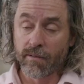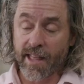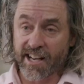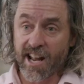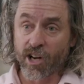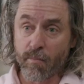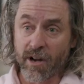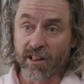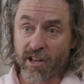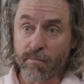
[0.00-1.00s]
They can
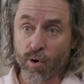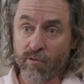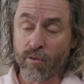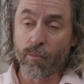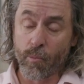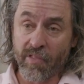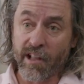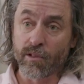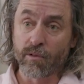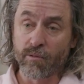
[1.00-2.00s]
incrementally improve it with what
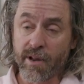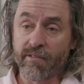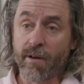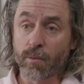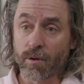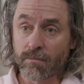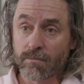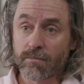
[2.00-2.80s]
they learn from DevOps World.